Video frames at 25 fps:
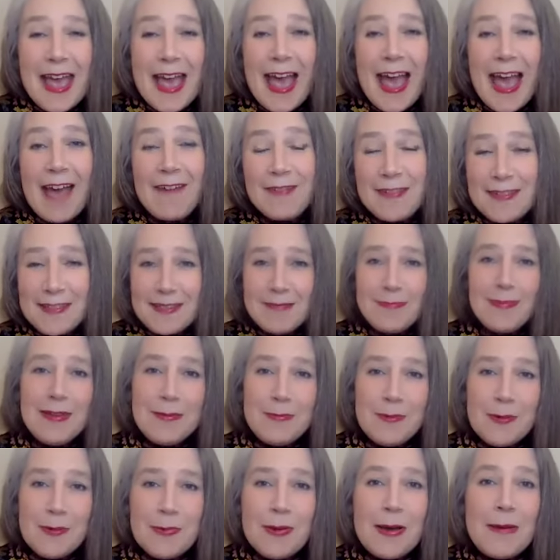having to
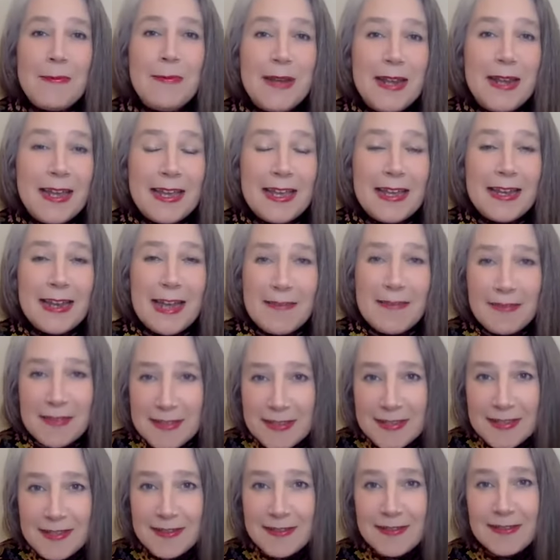be more public and having
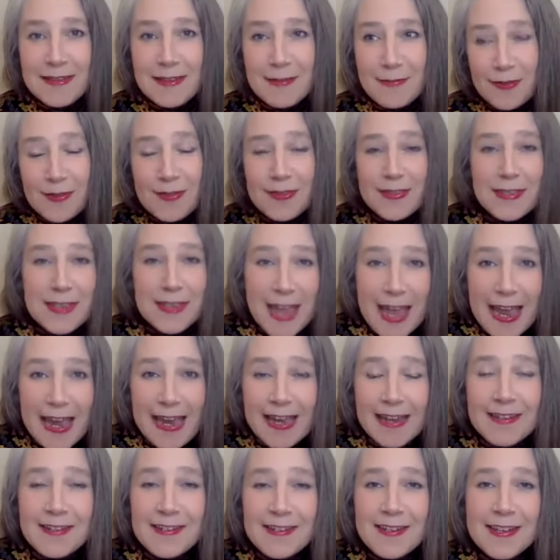to do stuff on
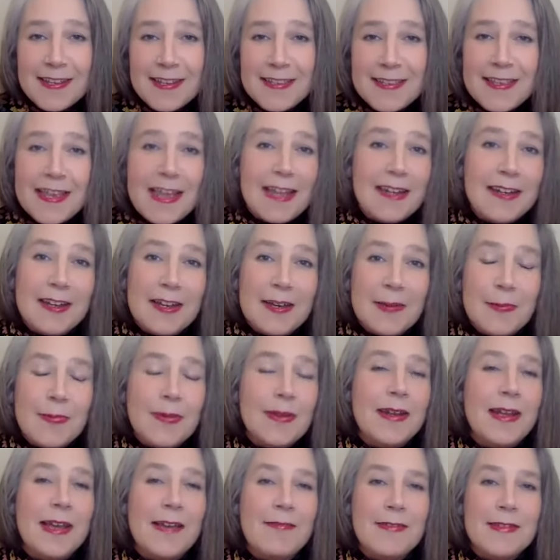stage in stand-up
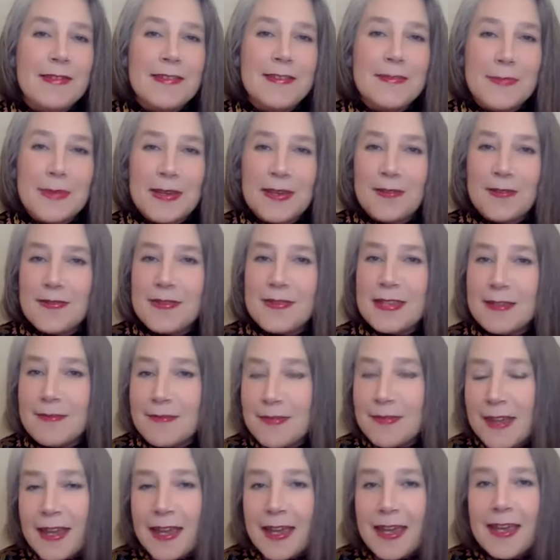and having to be on
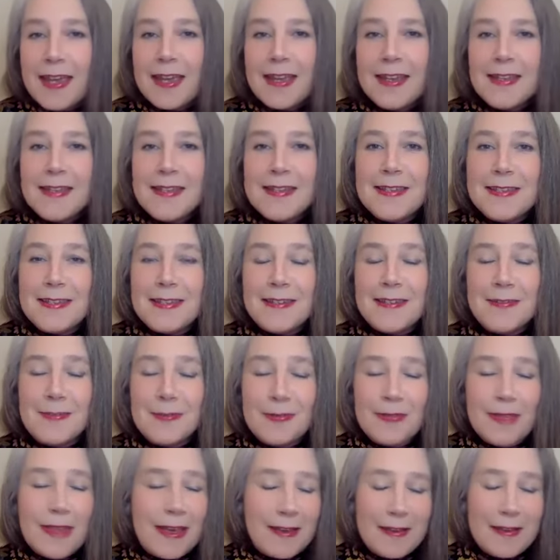TV and
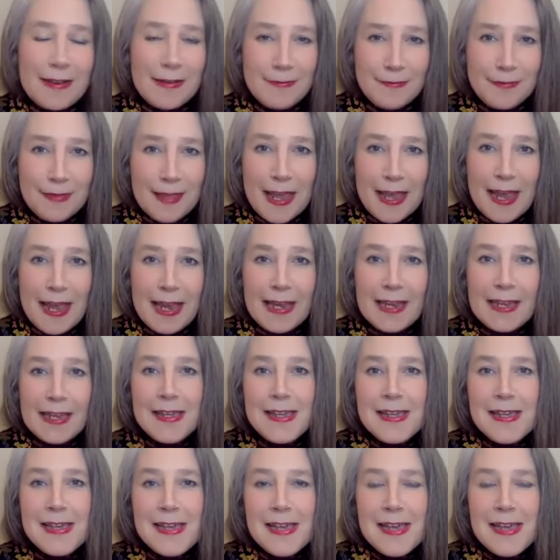all that kind of thing.
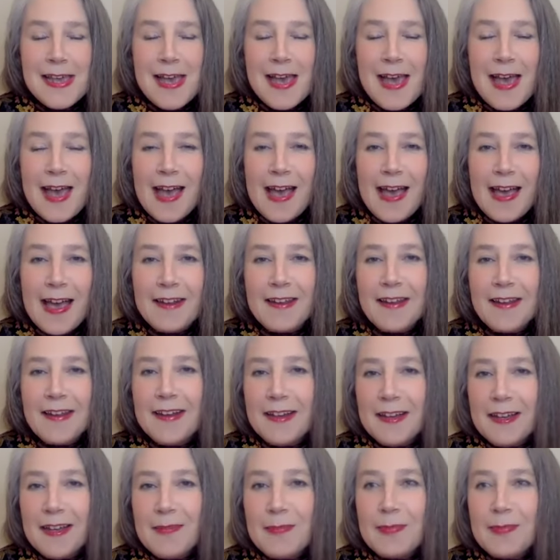And I
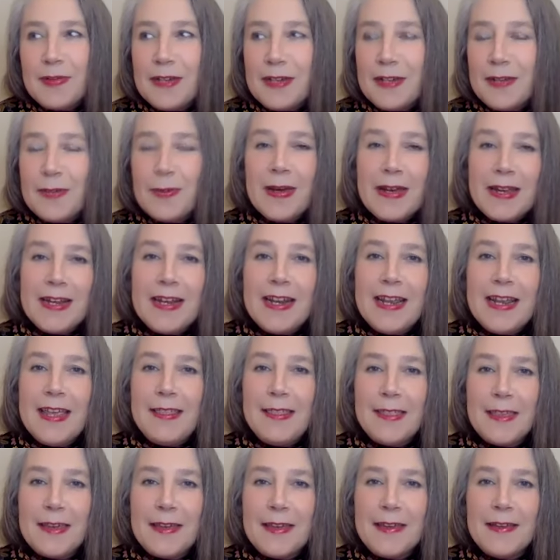learned pretty
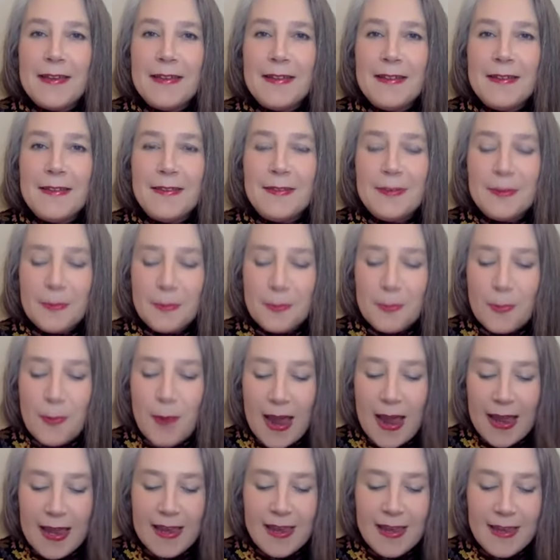quickly that the
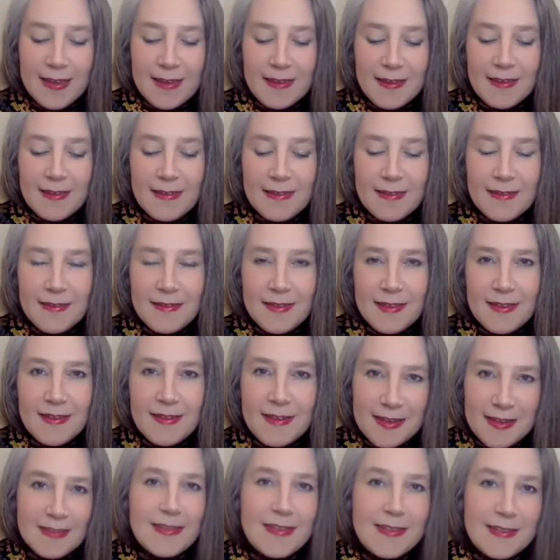way you
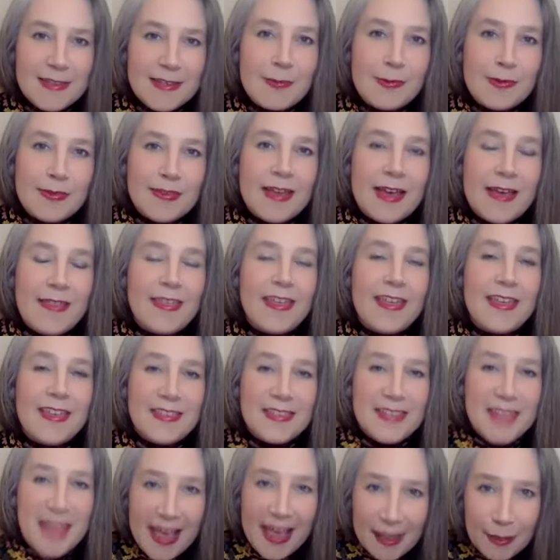need to deal with that that
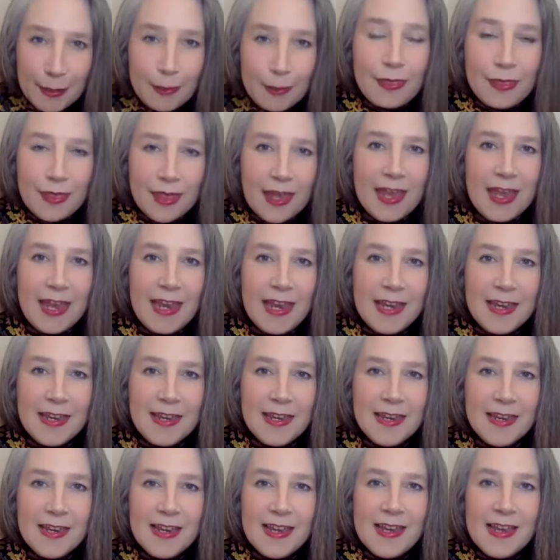is healthy
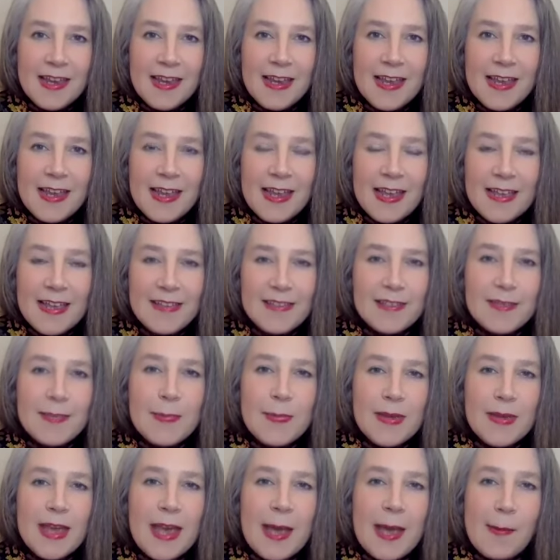is to
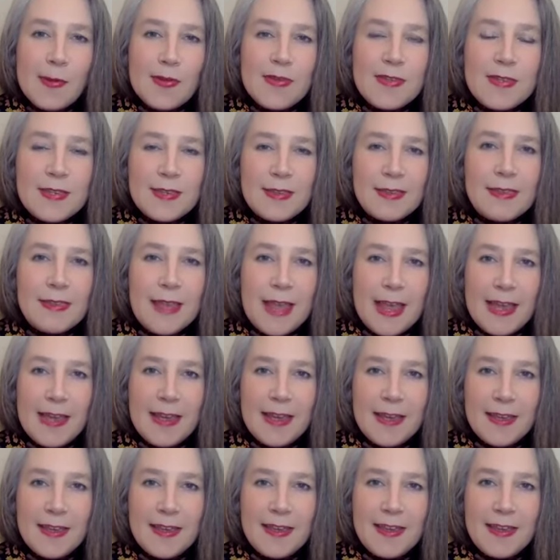be able to think,